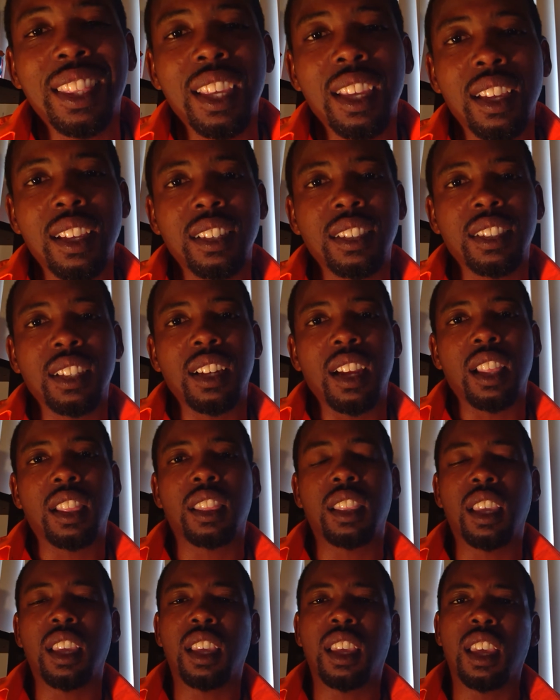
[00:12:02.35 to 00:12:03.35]
things that I
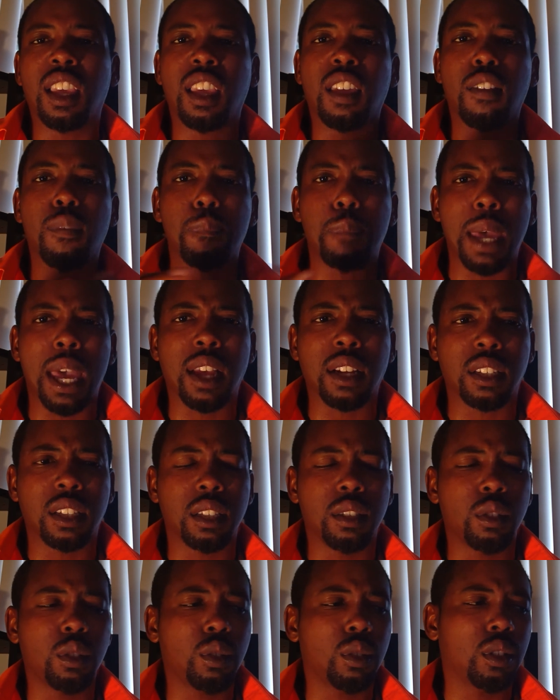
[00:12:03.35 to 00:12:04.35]
think can give back
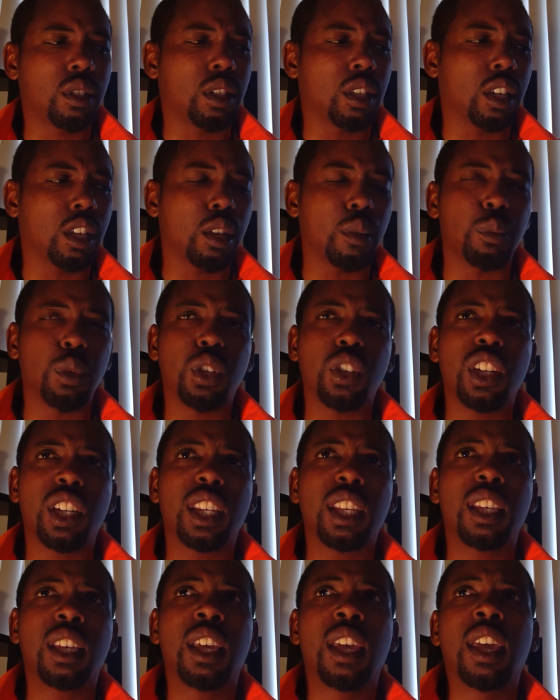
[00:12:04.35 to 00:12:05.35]
to the
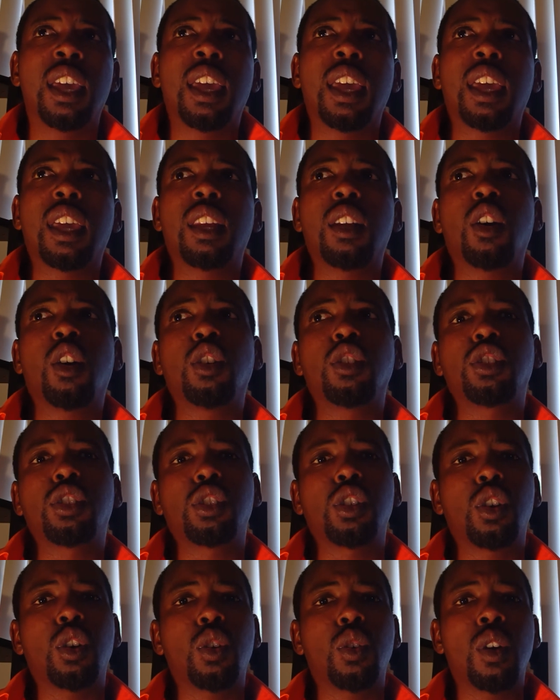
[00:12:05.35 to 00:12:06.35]
community, and
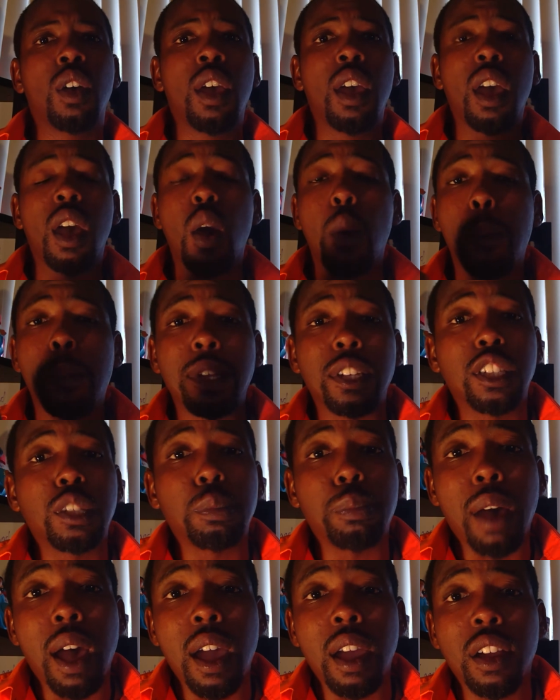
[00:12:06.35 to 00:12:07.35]
also help
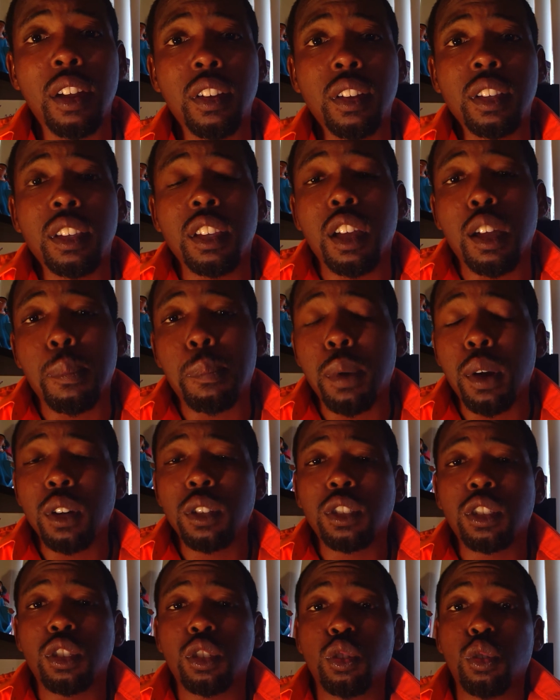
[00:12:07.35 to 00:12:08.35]
inspire a young
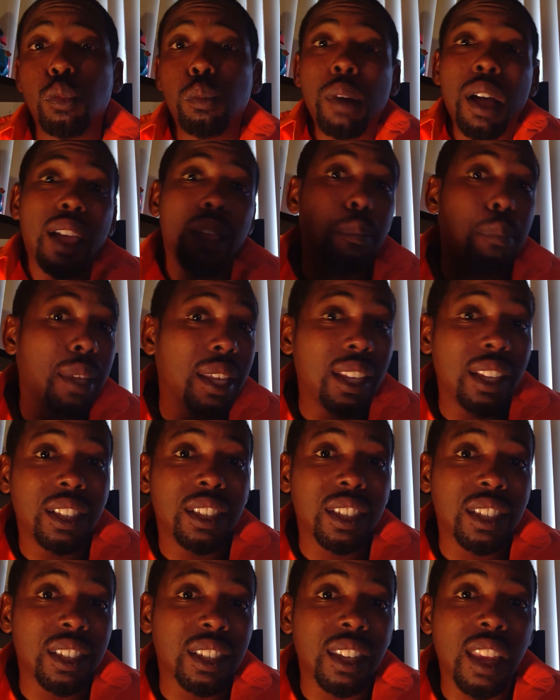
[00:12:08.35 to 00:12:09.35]
person who might be
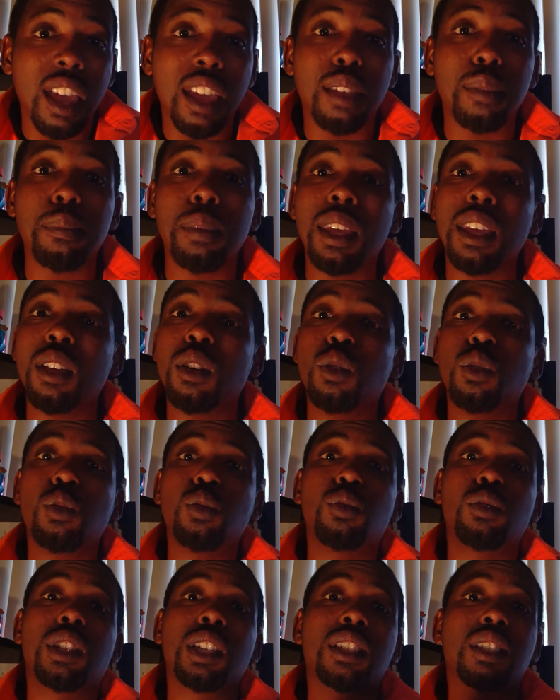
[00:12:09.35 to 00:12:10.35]
just like me,
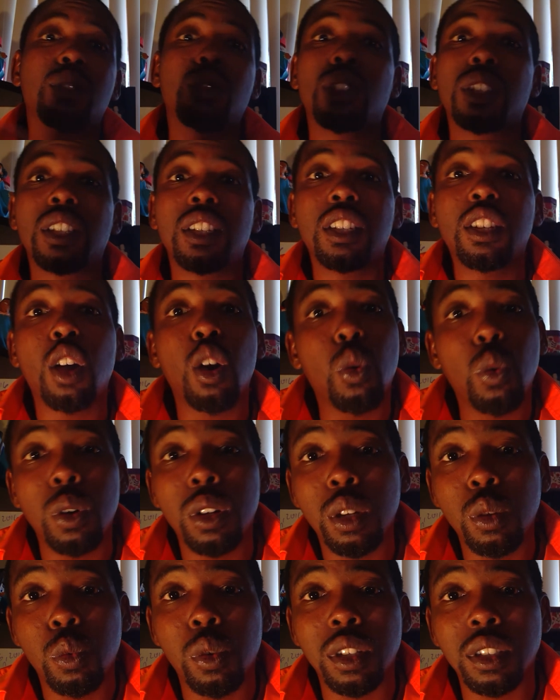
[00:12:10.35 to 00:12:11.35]
who doesn't really know what
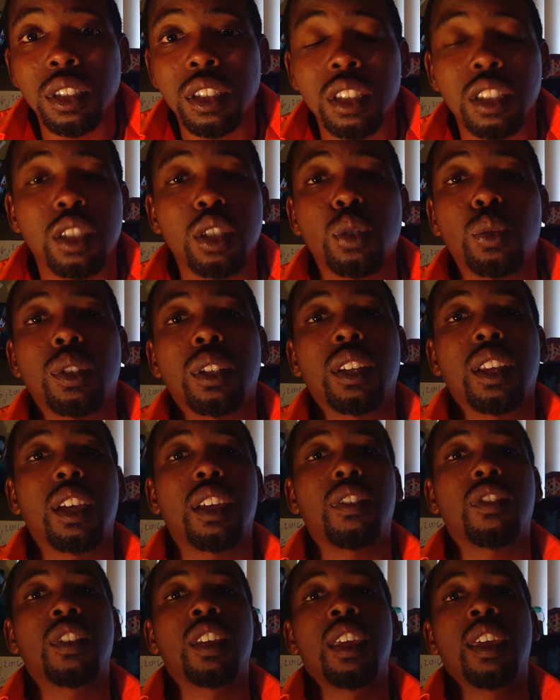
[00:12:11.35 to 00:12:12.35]
he wants to do in
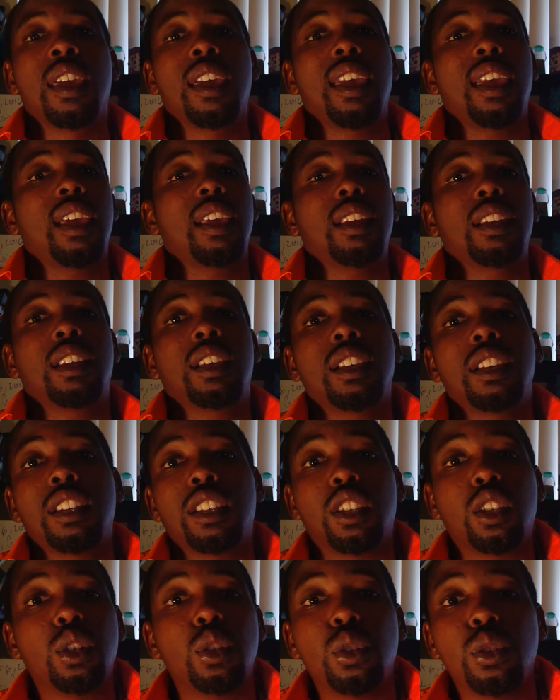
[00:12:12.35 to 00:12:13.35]
life and could
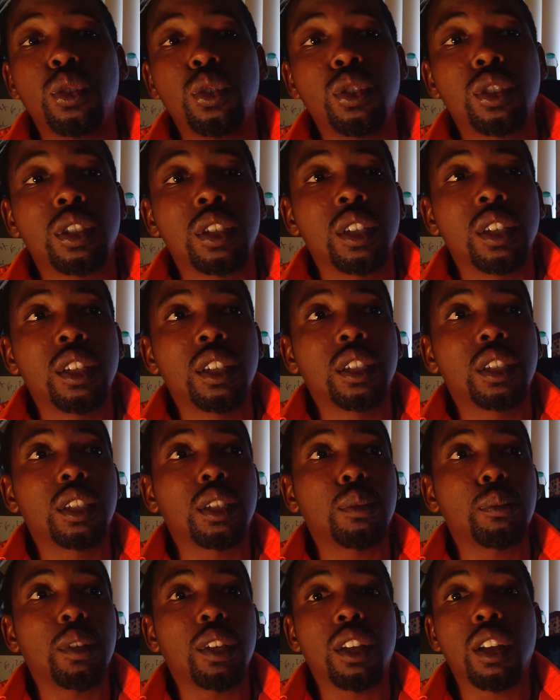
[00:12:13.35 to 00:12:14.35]
use
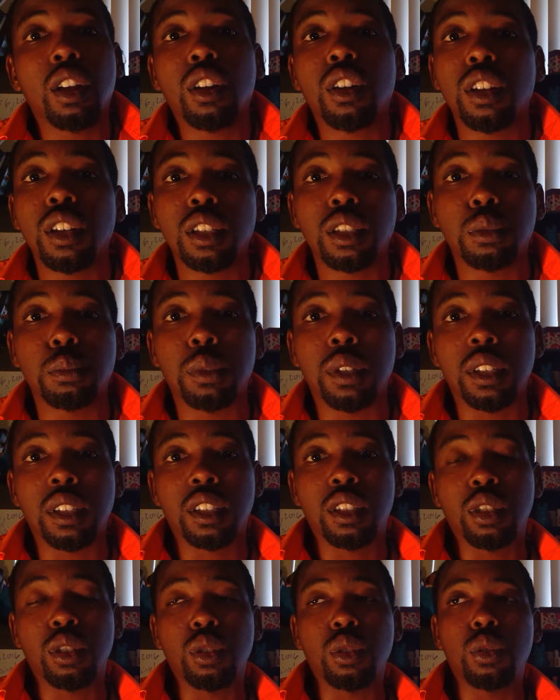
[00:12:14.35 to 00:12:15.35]
some encouragement
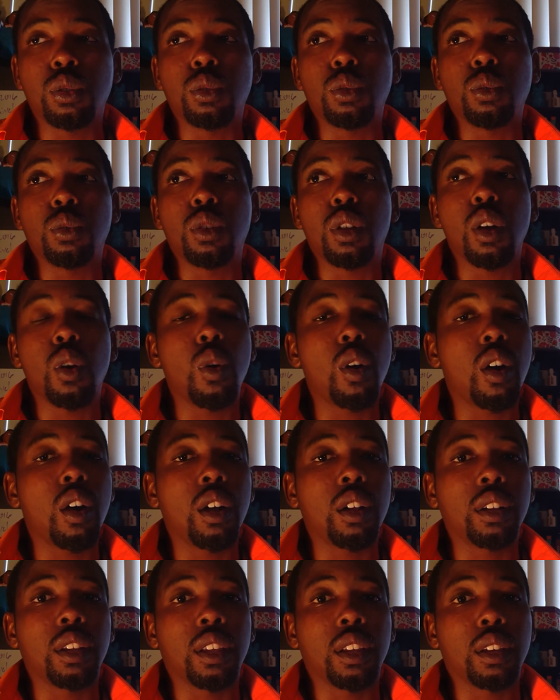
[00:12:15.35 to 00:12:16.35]
to go
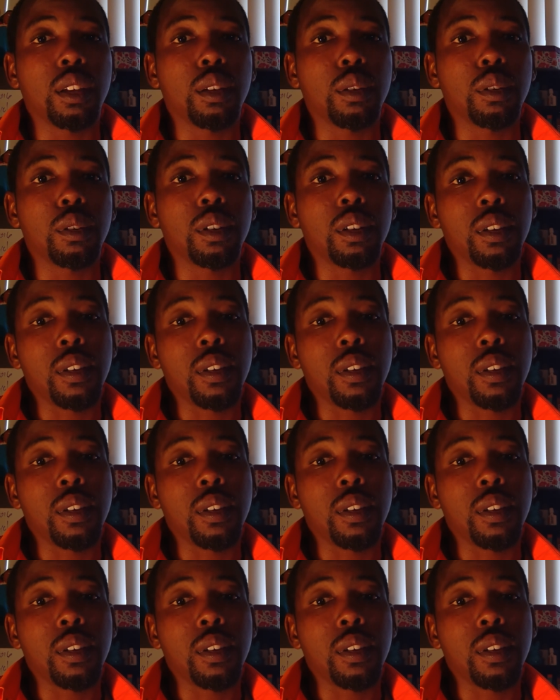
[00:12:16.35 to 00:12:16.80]
on and